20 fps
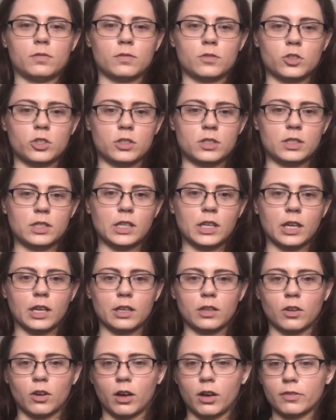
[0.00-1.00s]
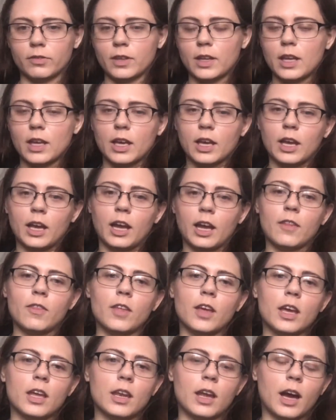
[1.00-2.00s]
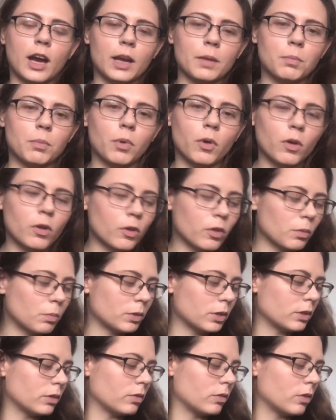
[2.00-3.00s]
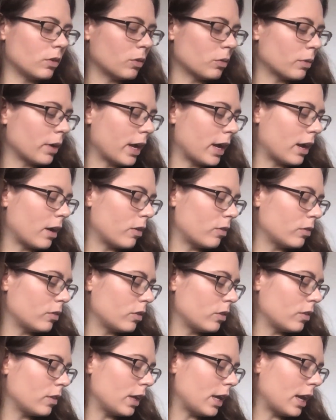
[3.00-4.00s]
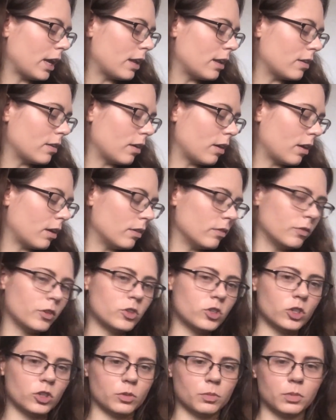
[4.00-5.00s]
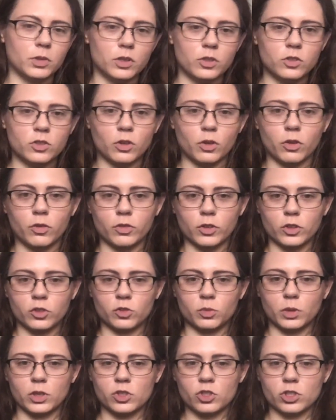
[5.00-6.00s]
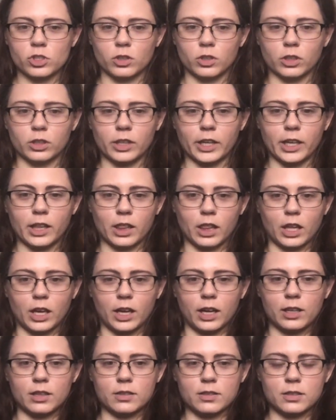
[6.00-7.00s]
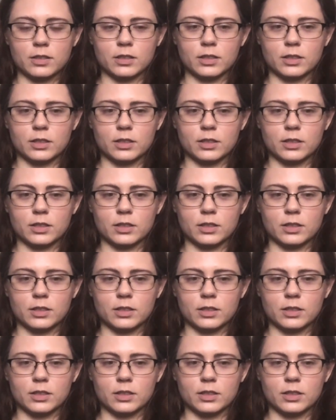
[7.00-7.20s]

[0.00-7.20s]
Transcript: just the end off, and then I pull the balloon around the end of the tube. So the first one should look like that.